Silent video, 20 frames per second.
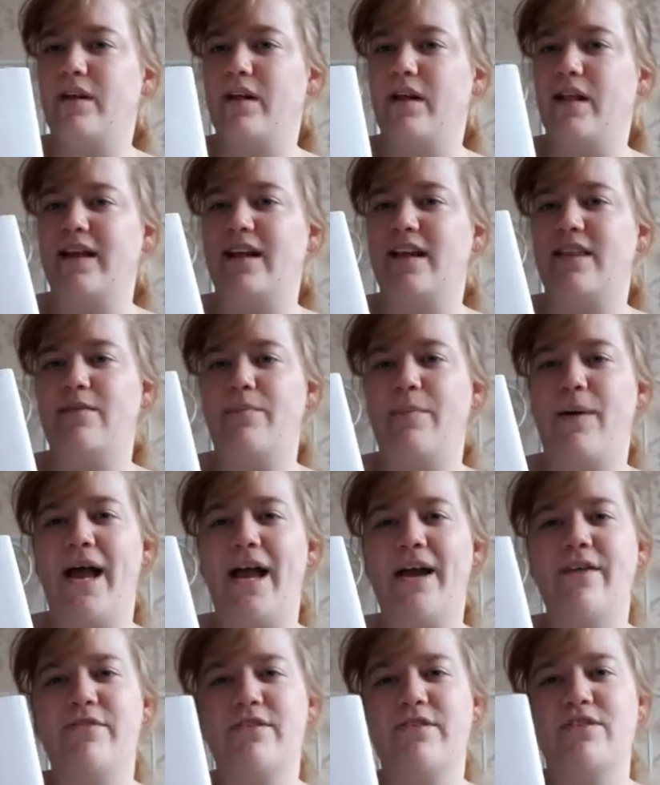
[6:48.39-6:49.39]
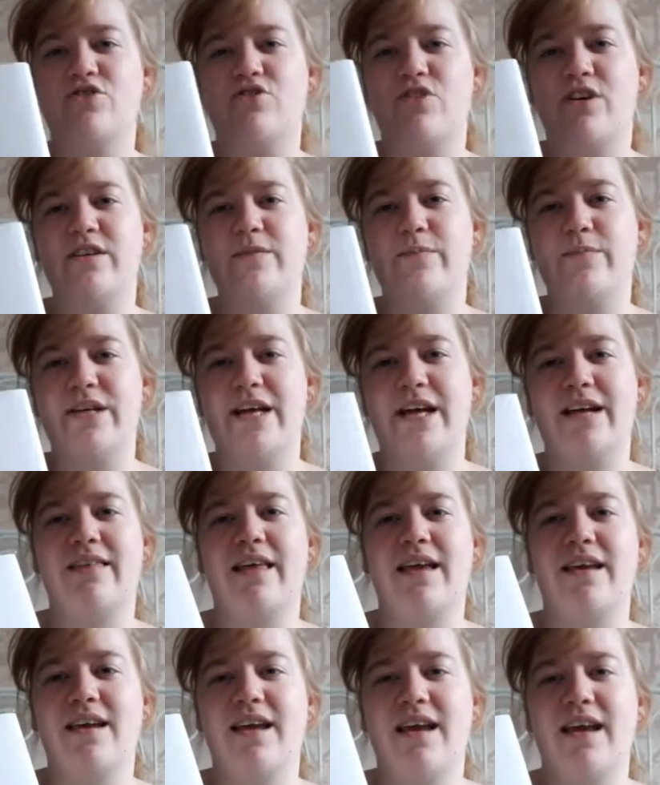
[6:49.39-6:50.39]
like, the parents tried to protect
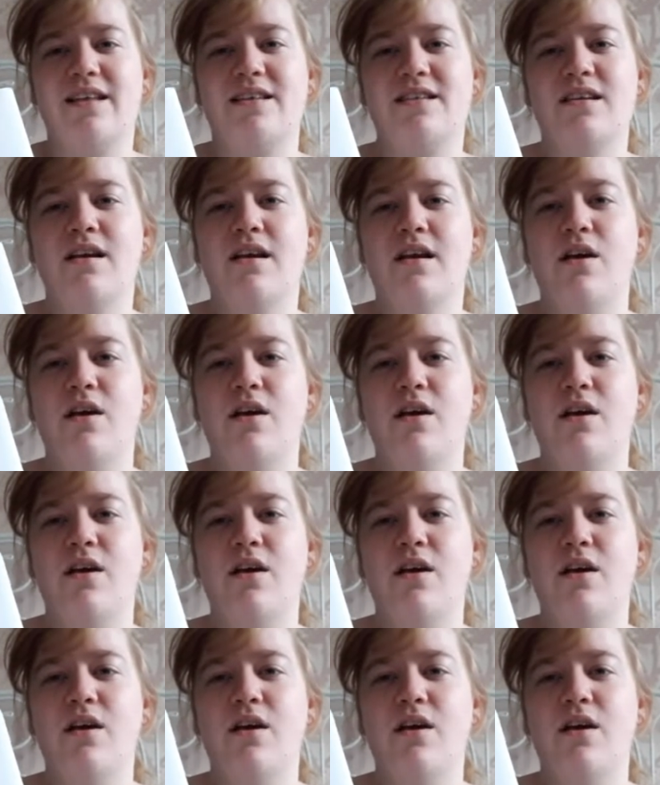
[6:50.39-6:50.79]
their kids